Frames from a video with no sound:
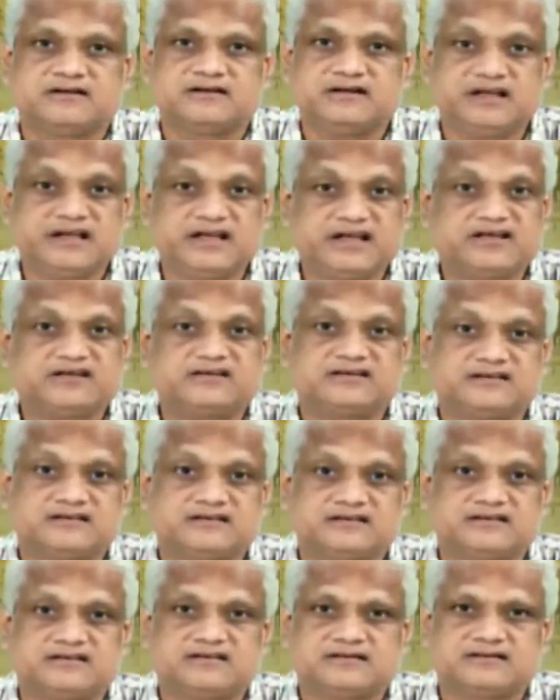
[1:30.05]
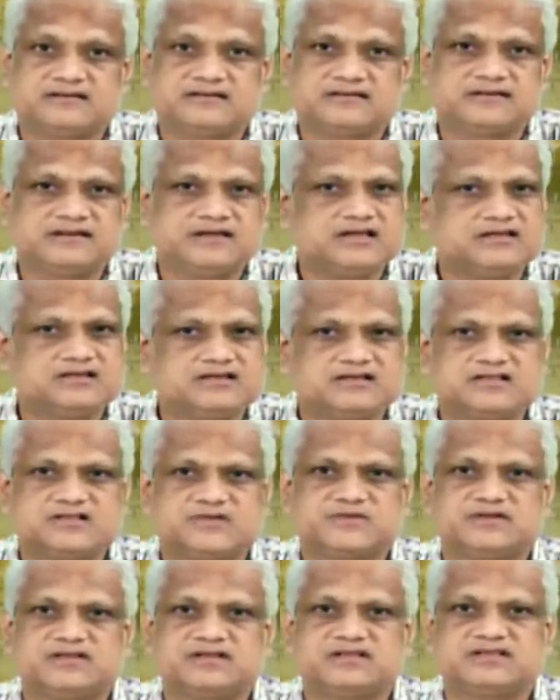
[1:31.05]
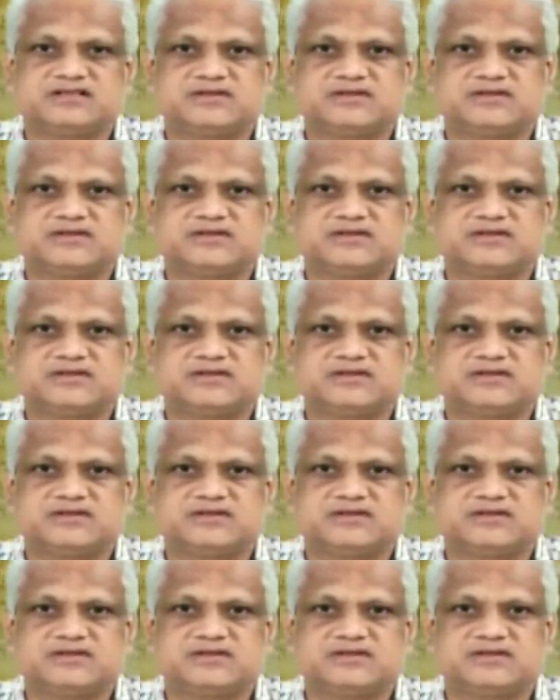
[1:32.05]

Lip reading: linked the Indus Valley